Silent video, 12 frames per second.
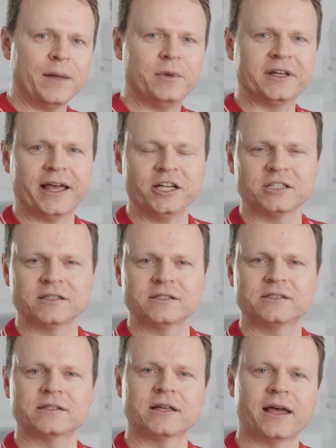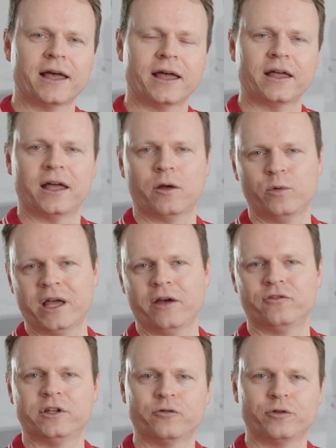applications we
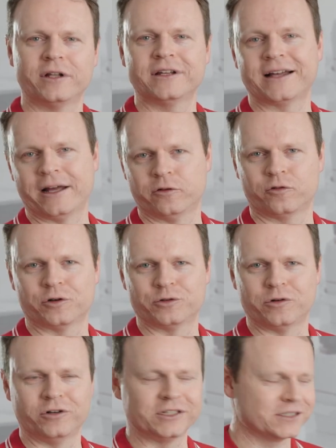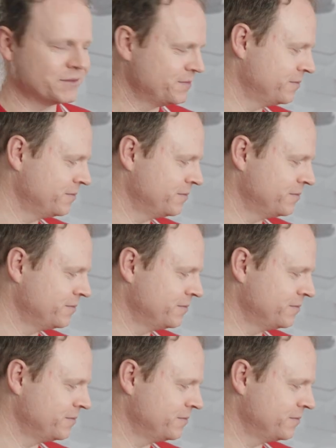have different kind of controllers.